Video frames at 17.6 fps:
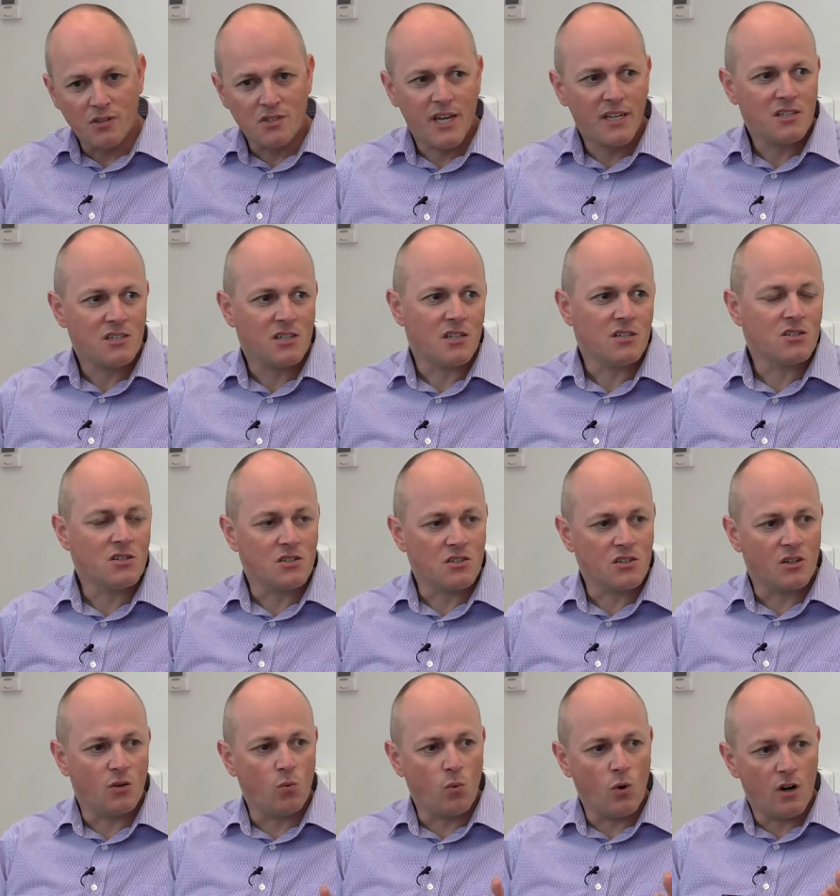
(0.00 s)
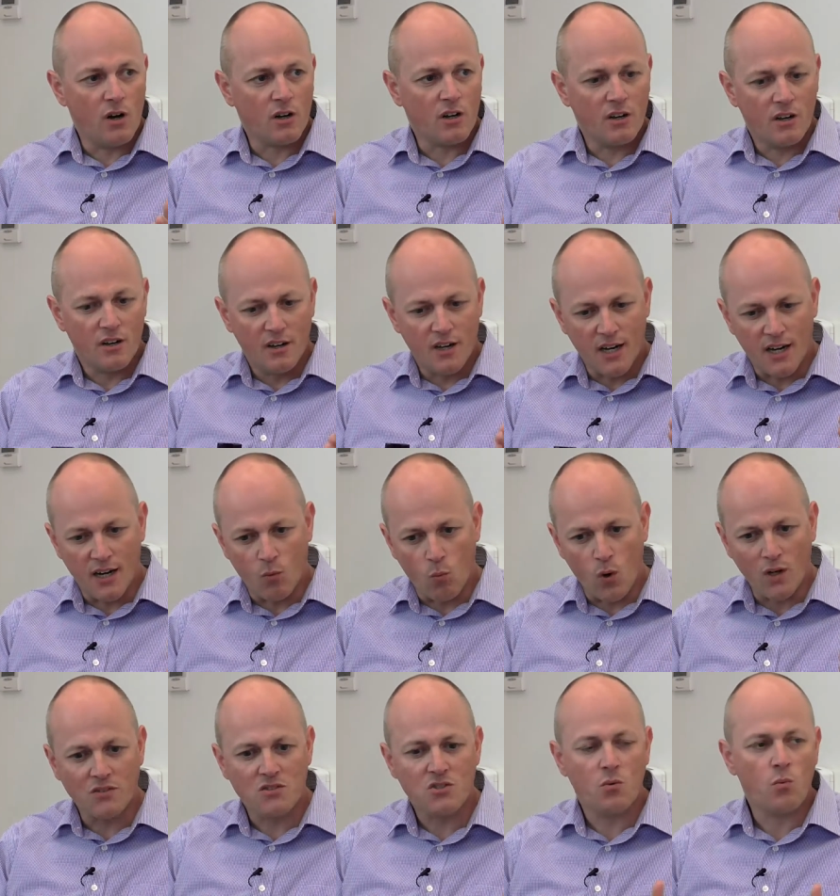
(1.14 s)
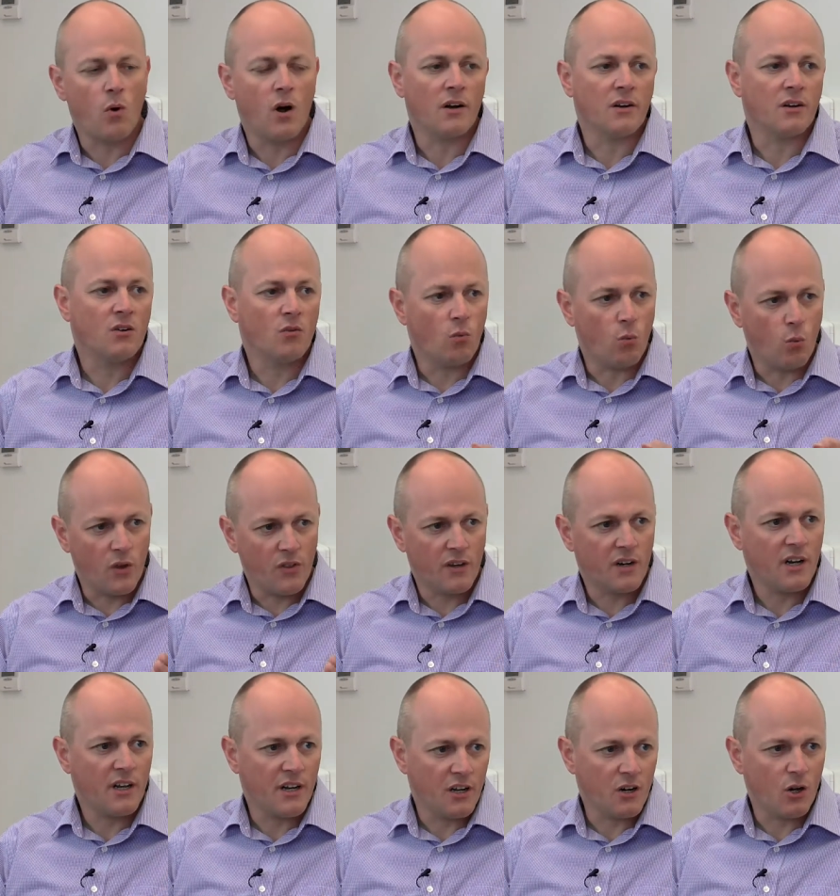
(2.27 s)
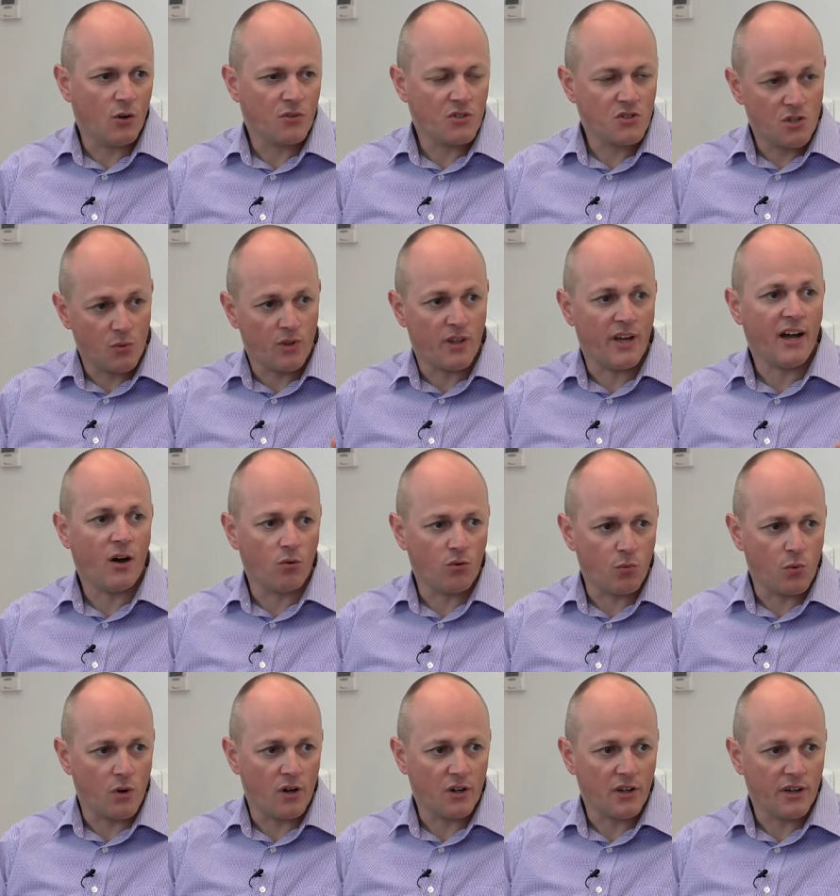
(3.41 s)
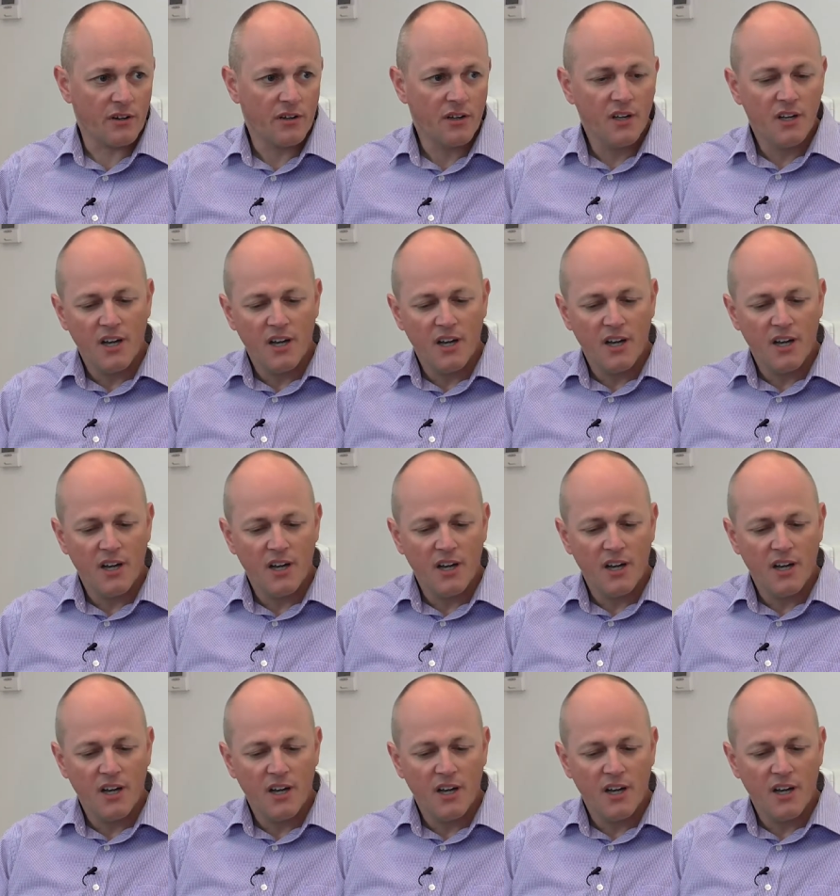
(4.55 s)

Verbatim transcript: of the dentists is going to work one to -one with a clinical officer, with a health worker,